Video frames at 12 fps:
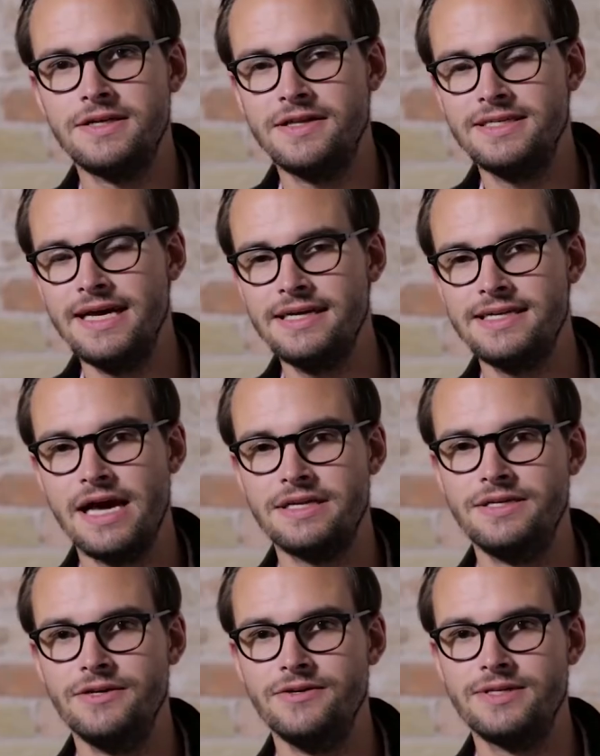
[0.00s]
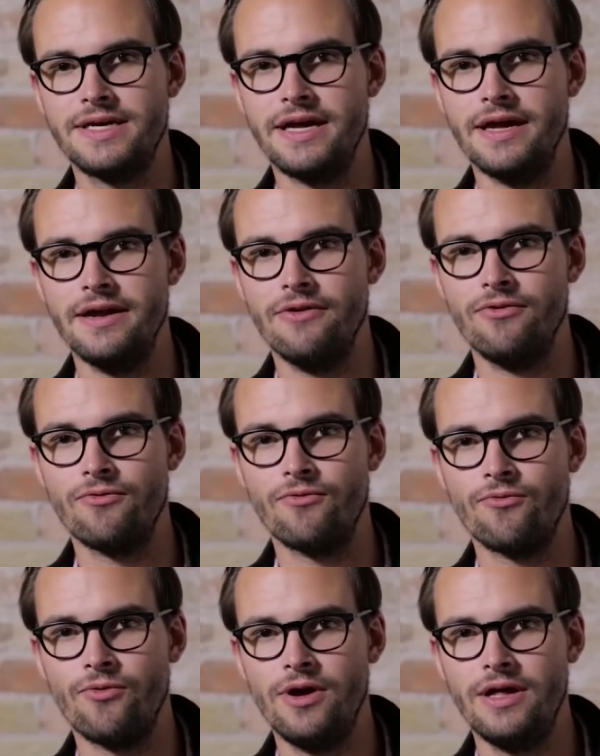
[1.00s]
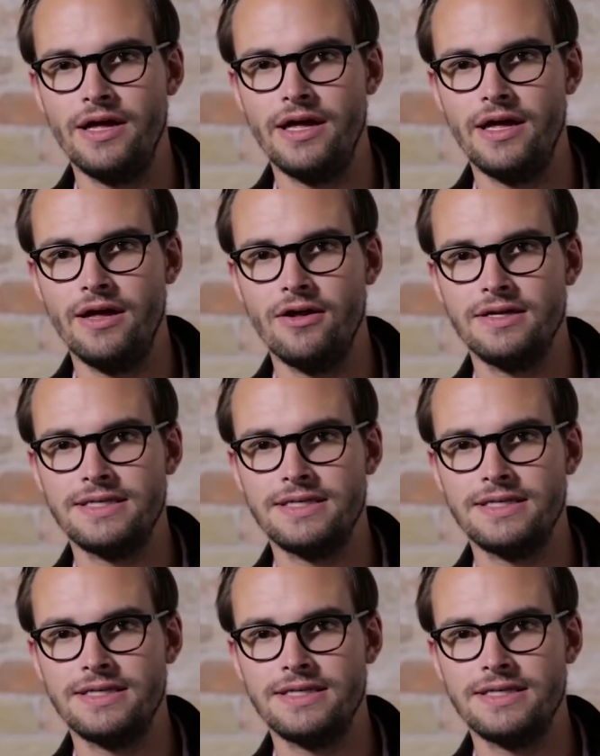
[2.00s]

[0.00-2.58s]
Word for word: So the Tech Tattoos can really